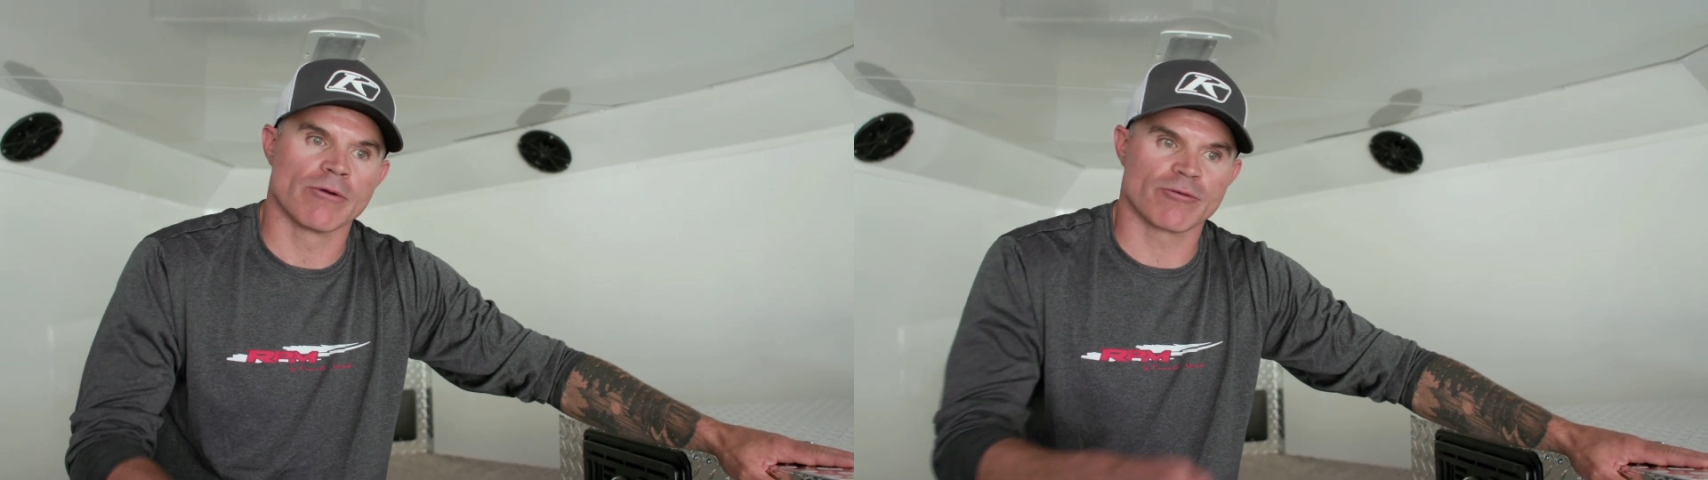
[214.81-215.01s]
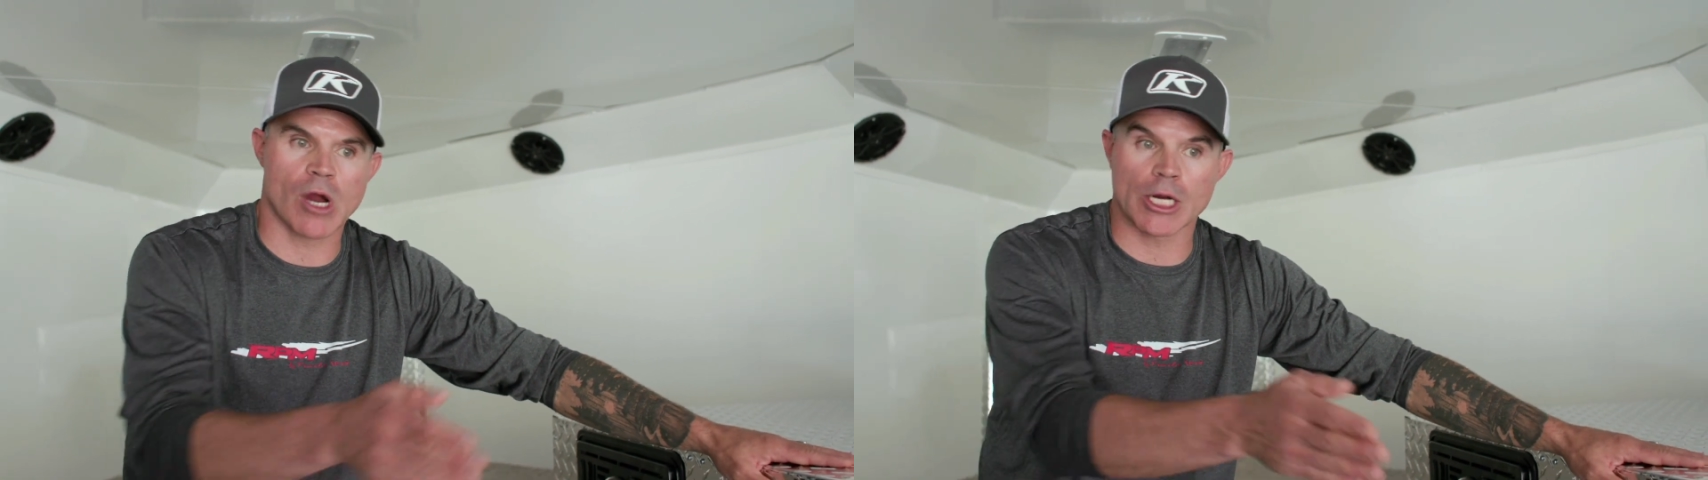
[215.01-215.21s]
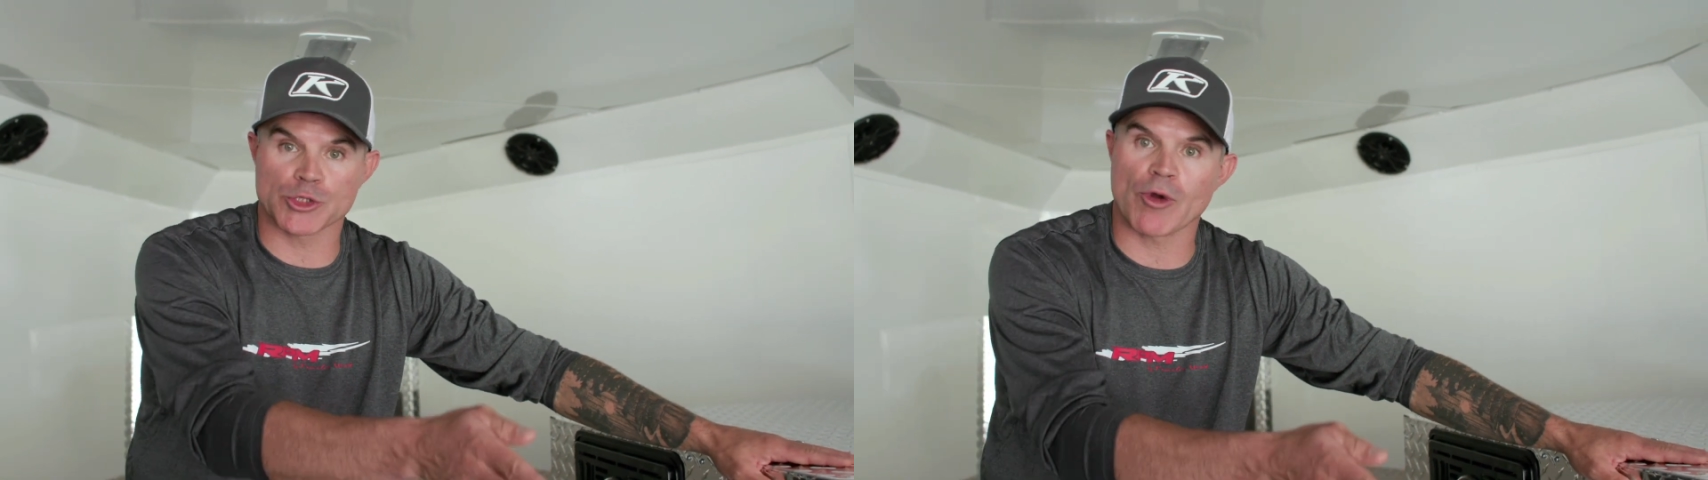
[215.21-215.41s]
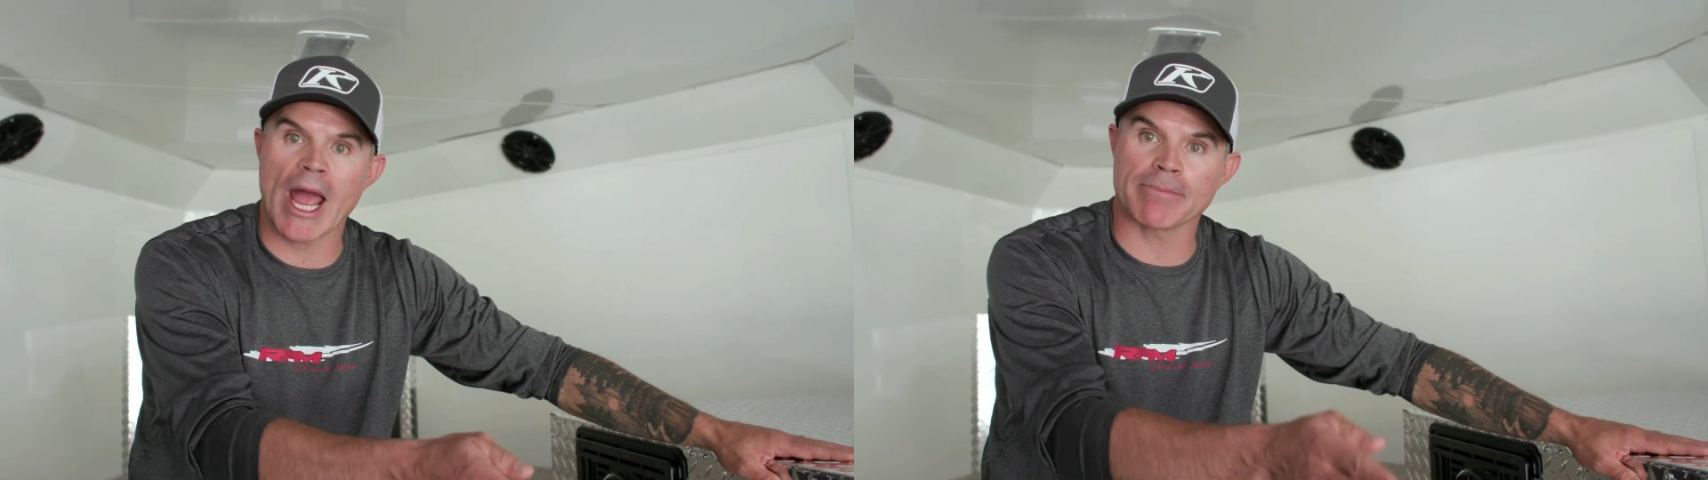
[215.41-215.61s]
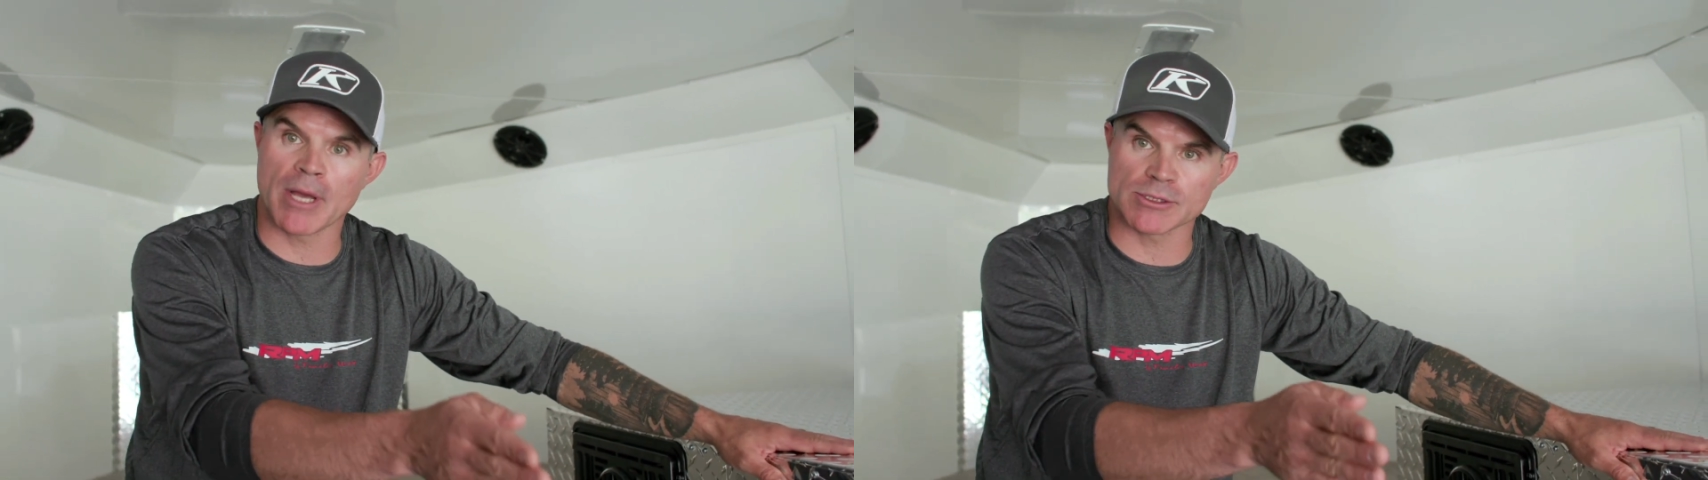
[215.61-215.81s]
for our
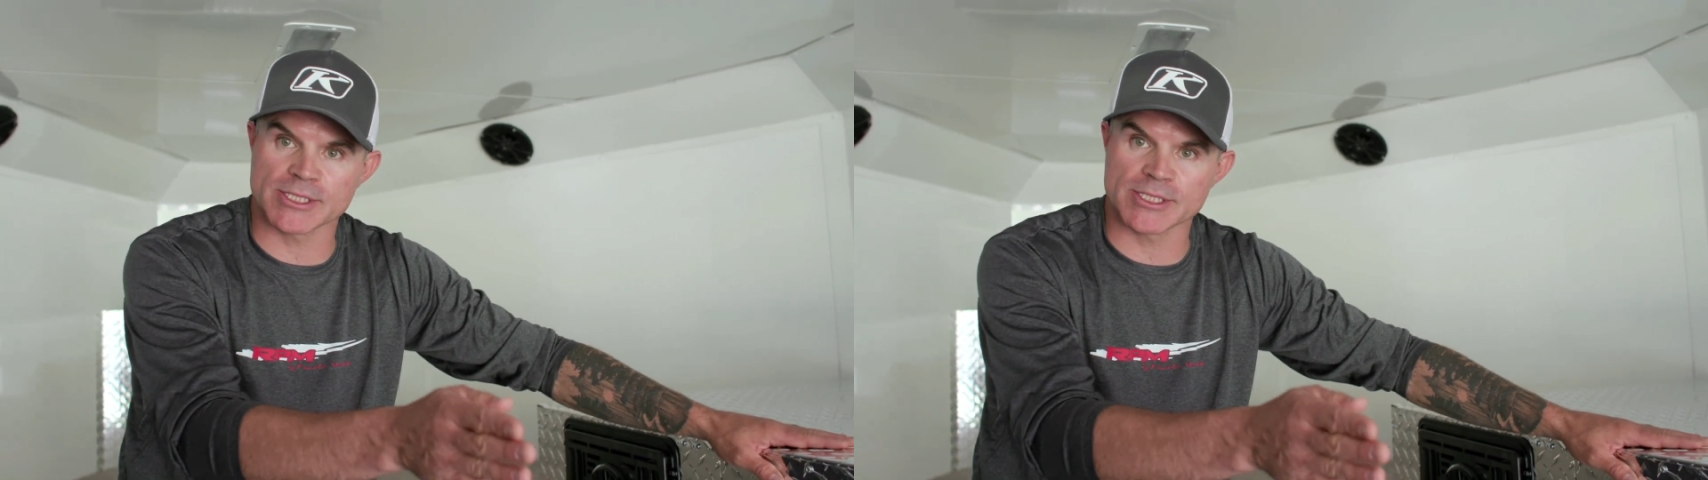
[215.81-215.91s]
track melt